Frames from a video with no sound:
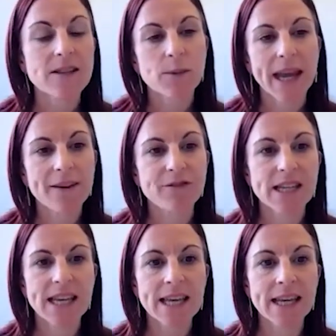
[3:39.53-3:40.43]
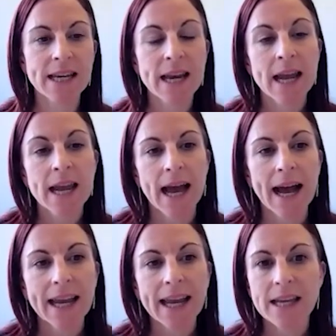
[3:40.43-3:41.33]
So we have 10
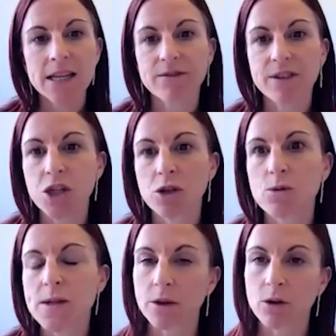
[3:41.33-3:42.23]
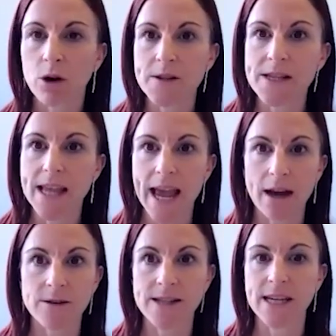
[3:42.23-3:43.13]
key individuals across the
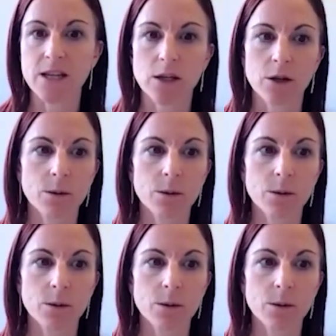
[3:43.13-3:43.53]
health sector